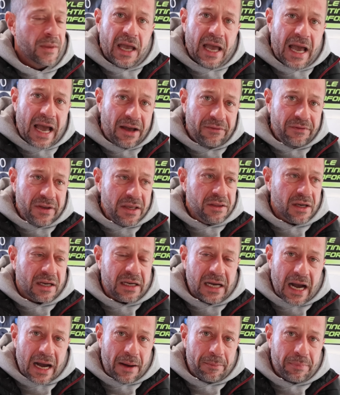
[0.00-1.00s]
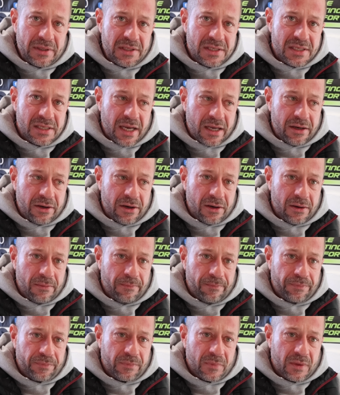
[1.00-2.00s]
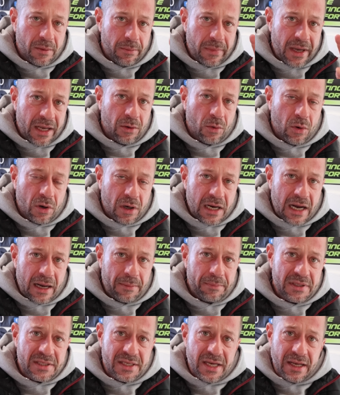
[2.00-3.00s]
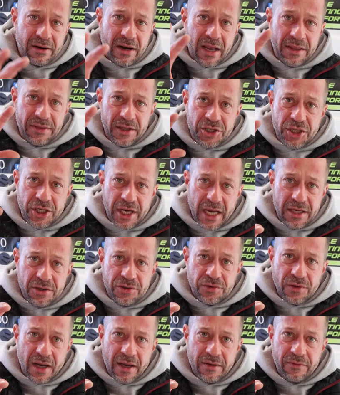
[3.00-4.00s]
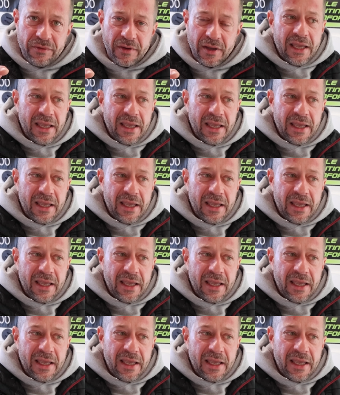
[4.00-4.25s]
Having the compensator, the Man of War compensator and the chain drive,